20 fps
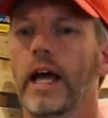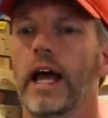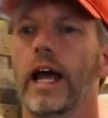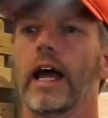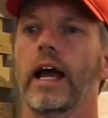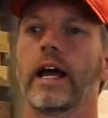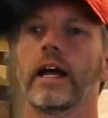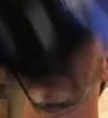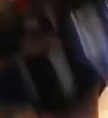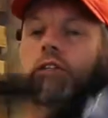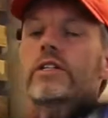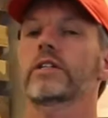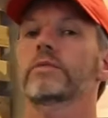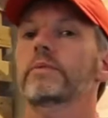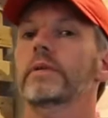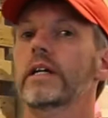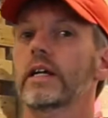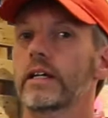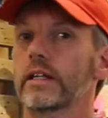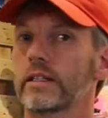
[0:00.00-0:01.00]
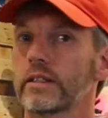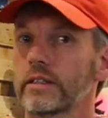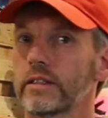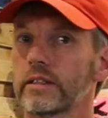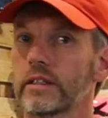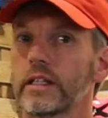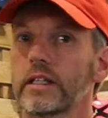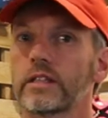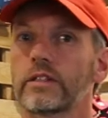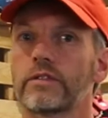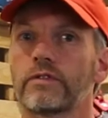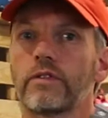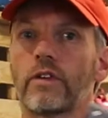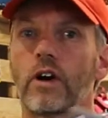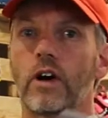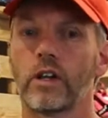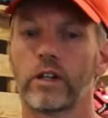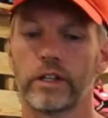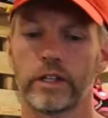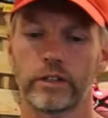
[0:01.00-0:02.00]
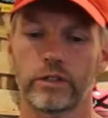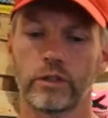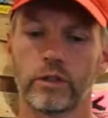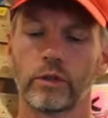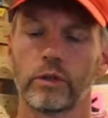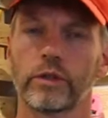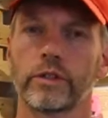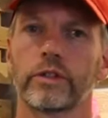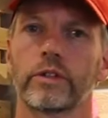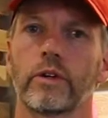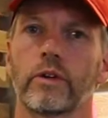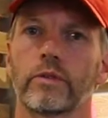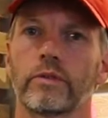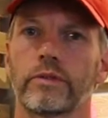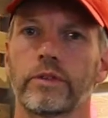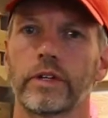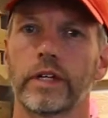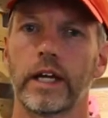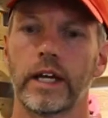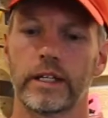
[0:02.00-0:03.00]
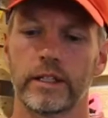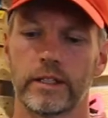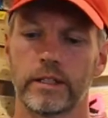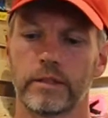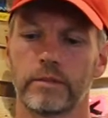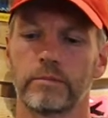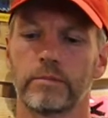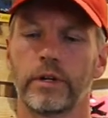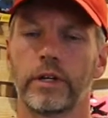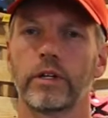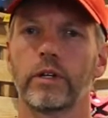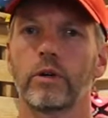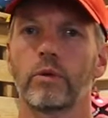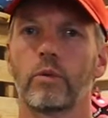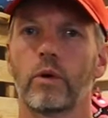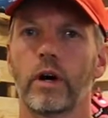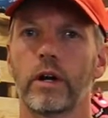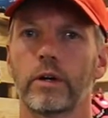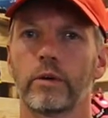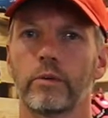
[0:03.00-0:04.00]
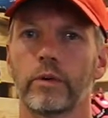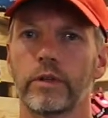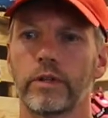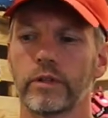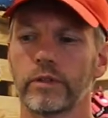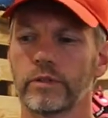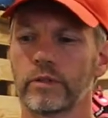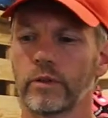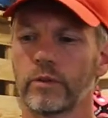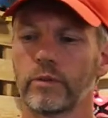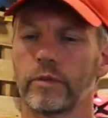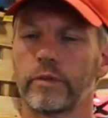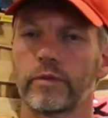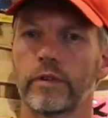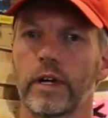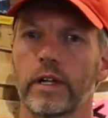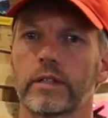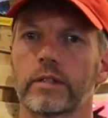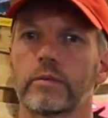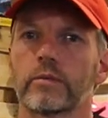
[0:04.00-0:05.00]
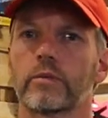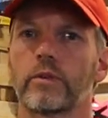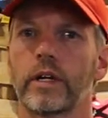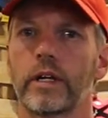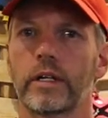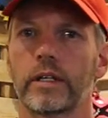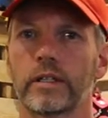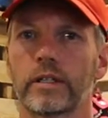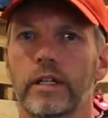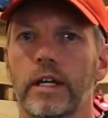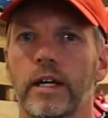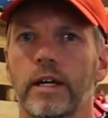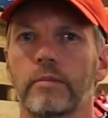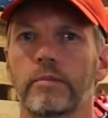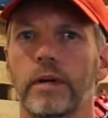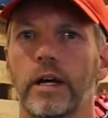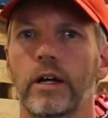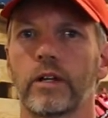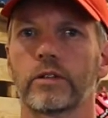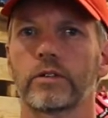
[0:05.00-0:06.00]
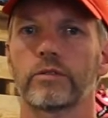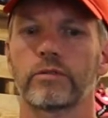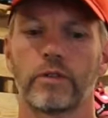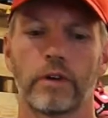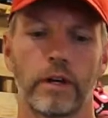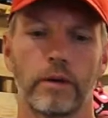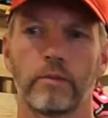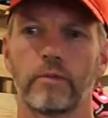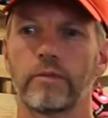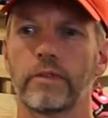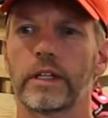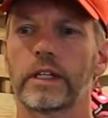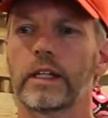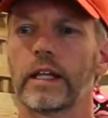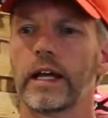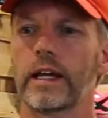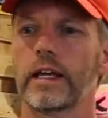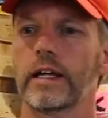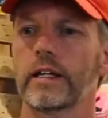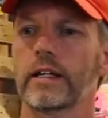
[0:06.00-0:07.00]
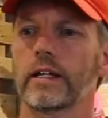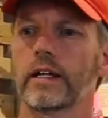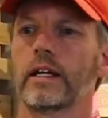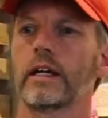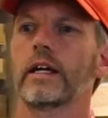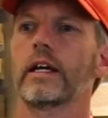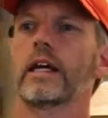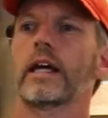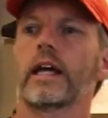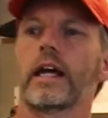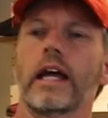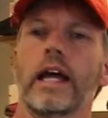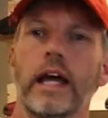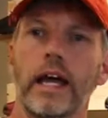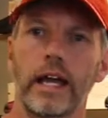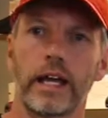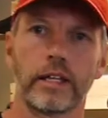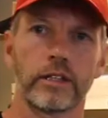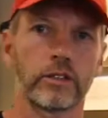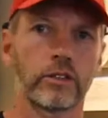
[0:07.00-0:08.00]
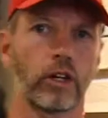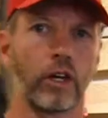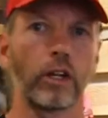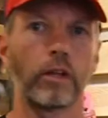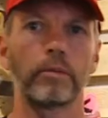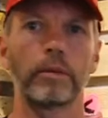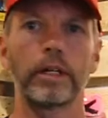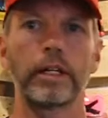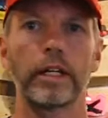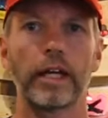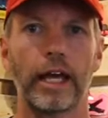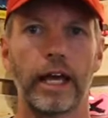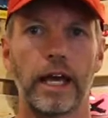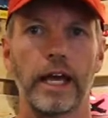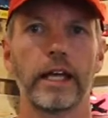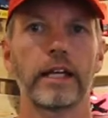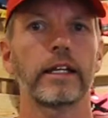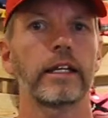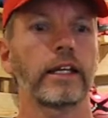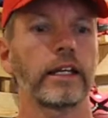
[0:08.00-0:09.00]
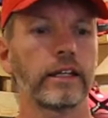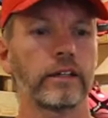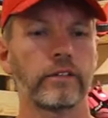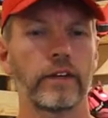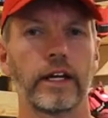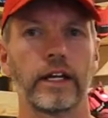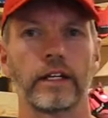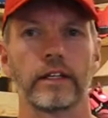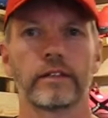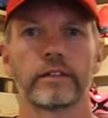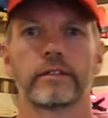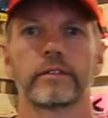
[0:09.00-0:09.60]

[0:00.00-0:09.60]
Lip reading: And just because it's fall and it's cooler, don't forget to bring your water with you. So we've got some great belts from Fitletic and Salomon and Innovate.